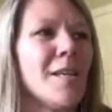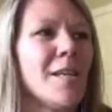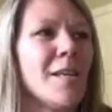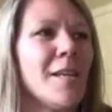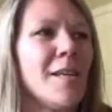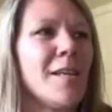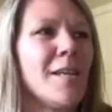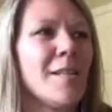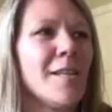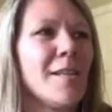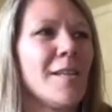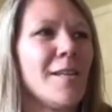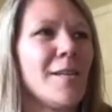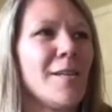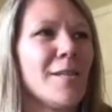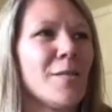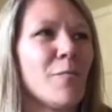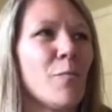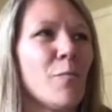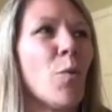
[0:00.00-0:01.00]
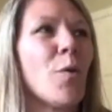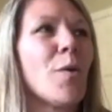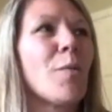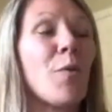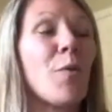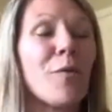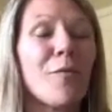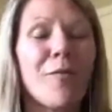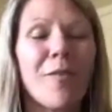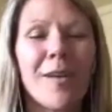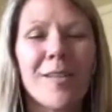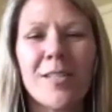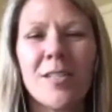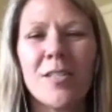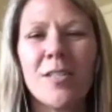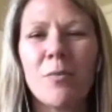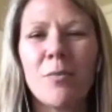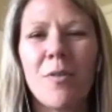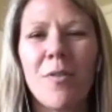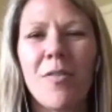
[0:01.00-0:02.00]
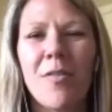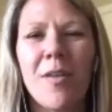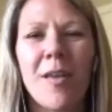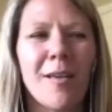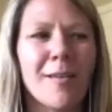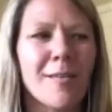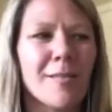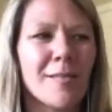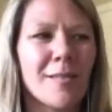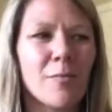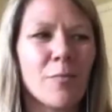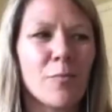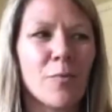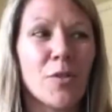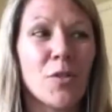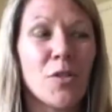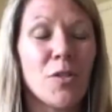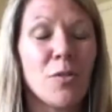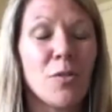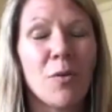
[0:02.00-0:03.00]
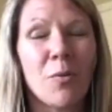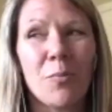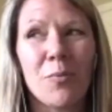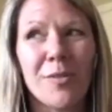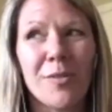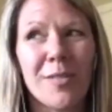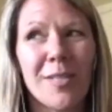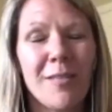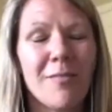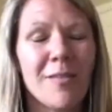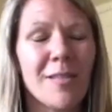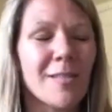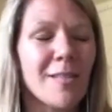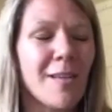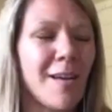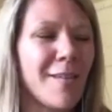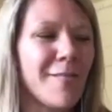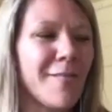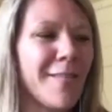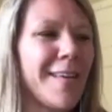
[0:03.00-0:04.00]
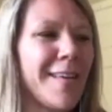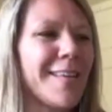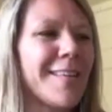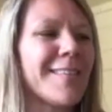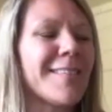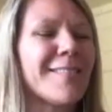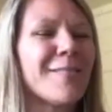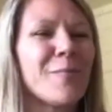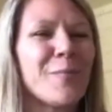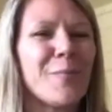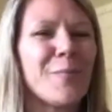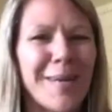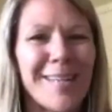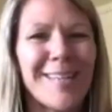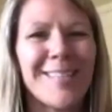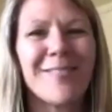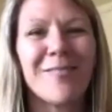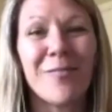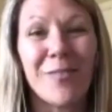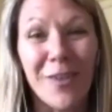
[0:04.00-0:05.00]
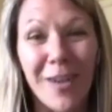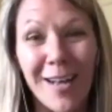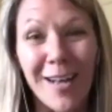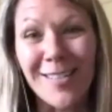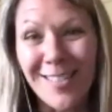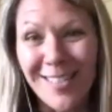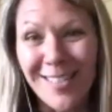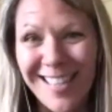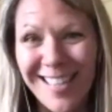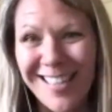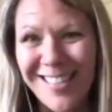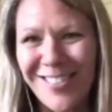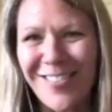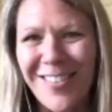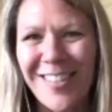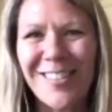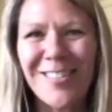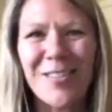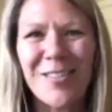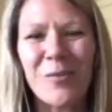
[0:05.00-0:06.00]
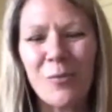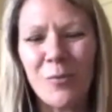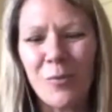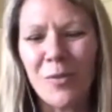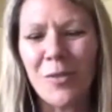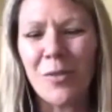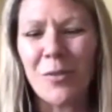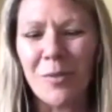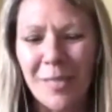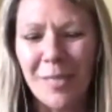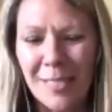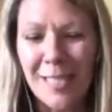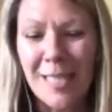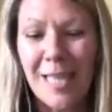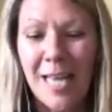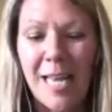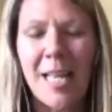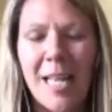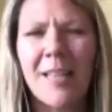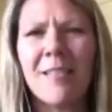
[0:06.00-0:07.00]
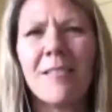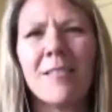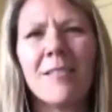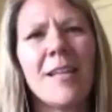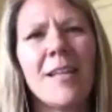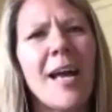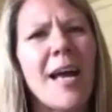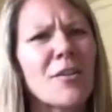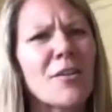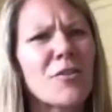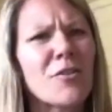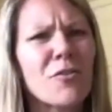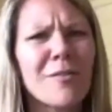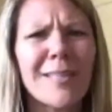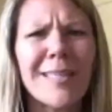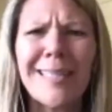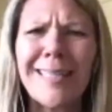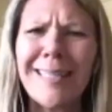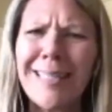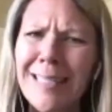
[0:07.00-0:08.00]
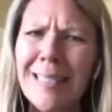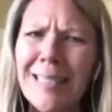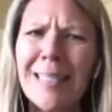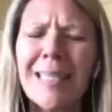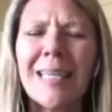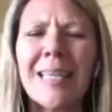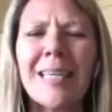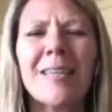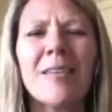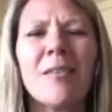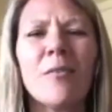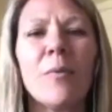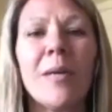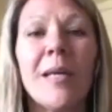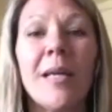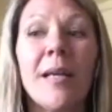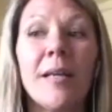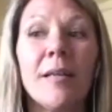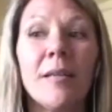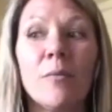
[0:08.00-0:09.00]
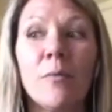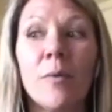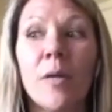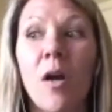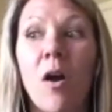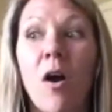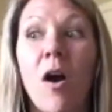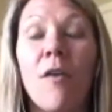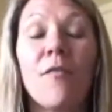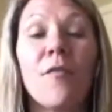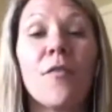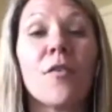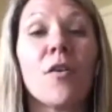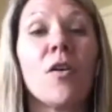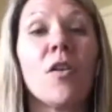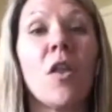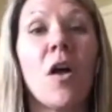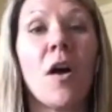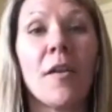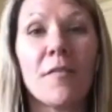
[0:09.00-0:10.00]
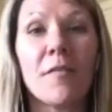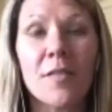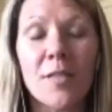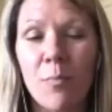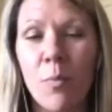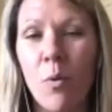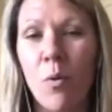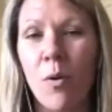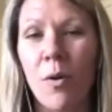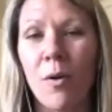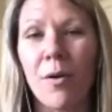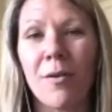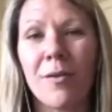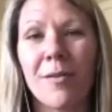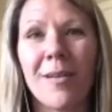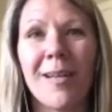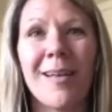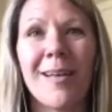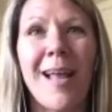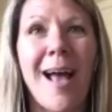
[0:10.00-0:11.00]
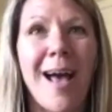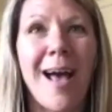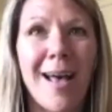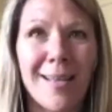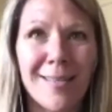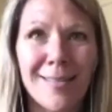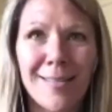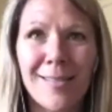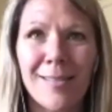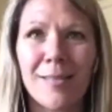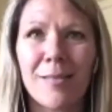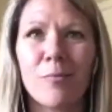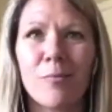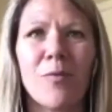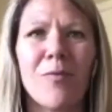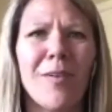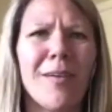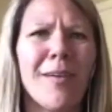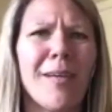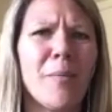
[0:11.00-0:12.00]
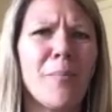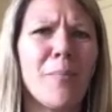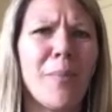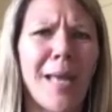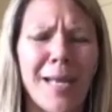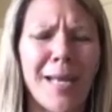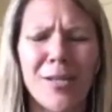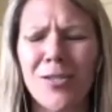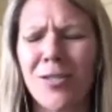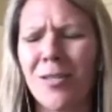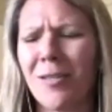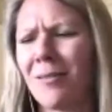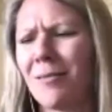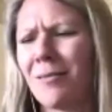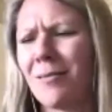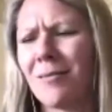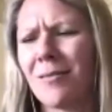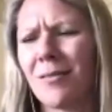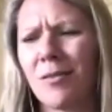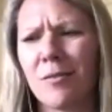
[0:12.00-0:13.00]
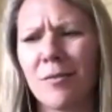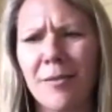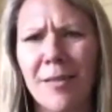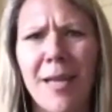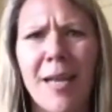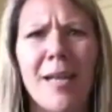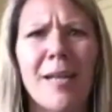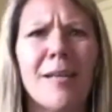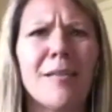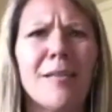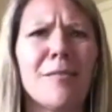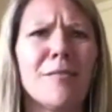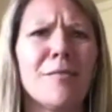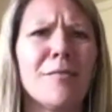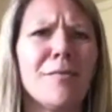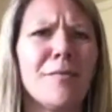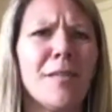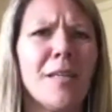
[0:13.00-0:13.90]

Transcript: it is more important for us to do the things which you don't perceive as high value, but for us it does, right? So you're into that. And naturally healing, we offer a lot of support and ask. We're very patient, creative.